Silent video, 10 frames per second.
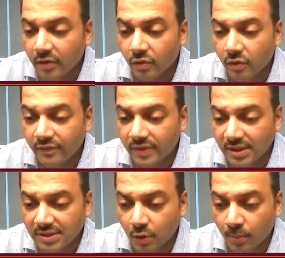So if
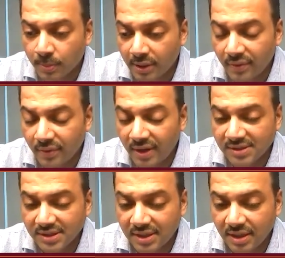there is a competitive
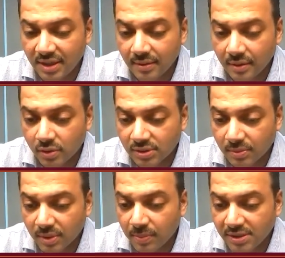intensity or
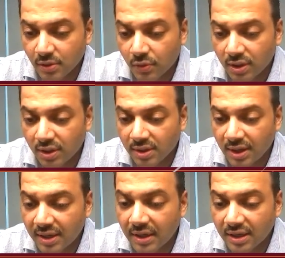something plays out in
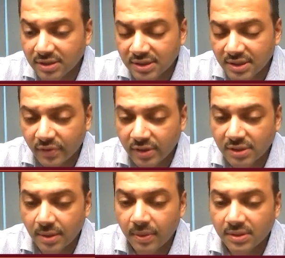that industry, for
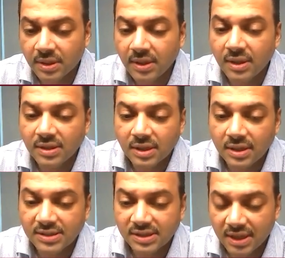example,
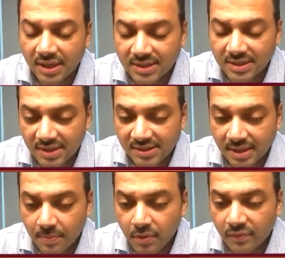let's say take an
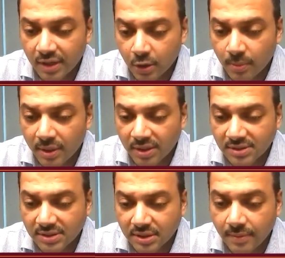example of telecom
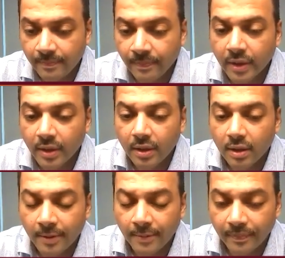industry.
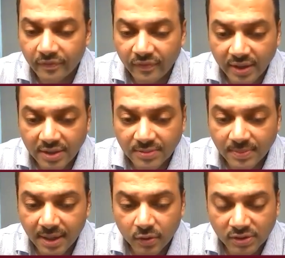5 years
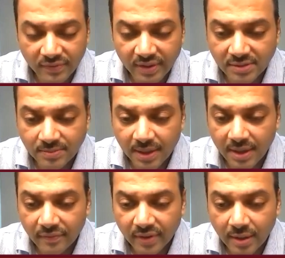back or 7 years
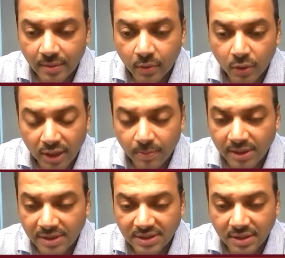back, we had about 10
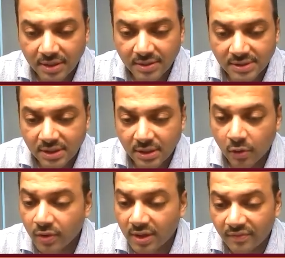players in the industry.
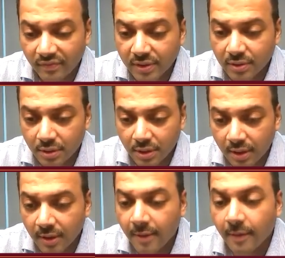Now we are left with
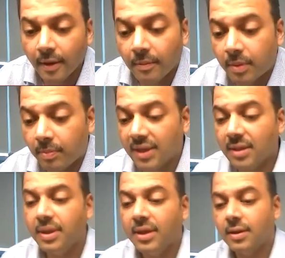3. But
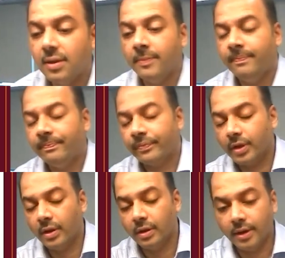Bharti, being
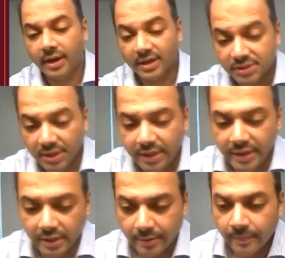a industry
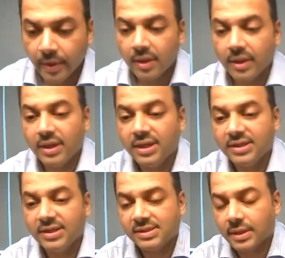leader,
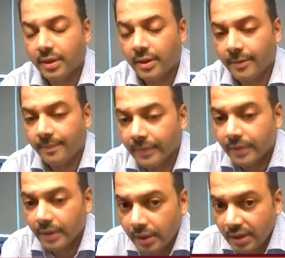is
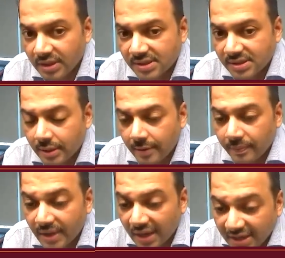
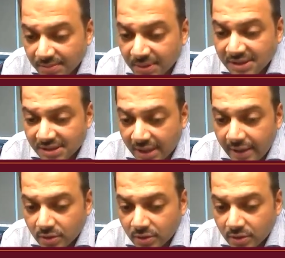the last man standing.